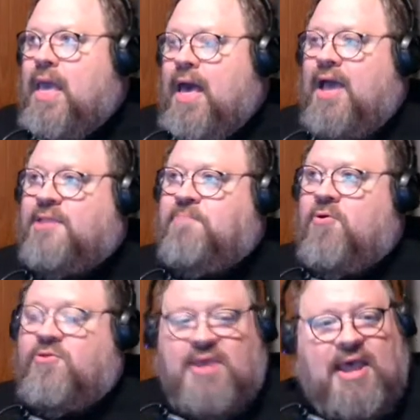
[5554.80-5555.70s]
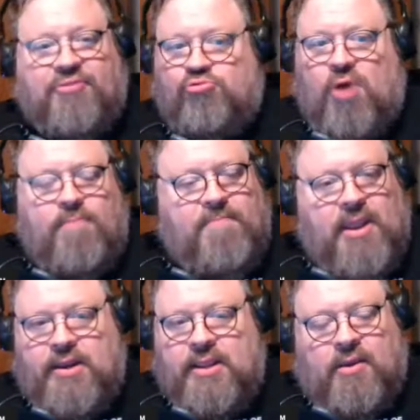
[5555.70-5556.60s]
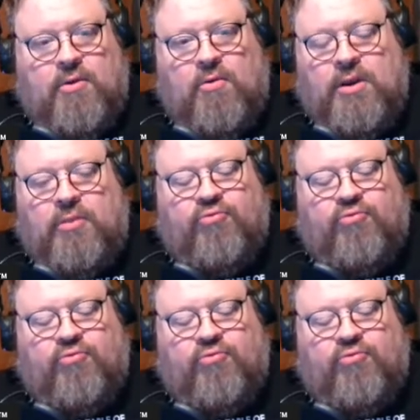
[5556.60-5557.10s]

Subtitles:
I suppose you got Thrawn Mania going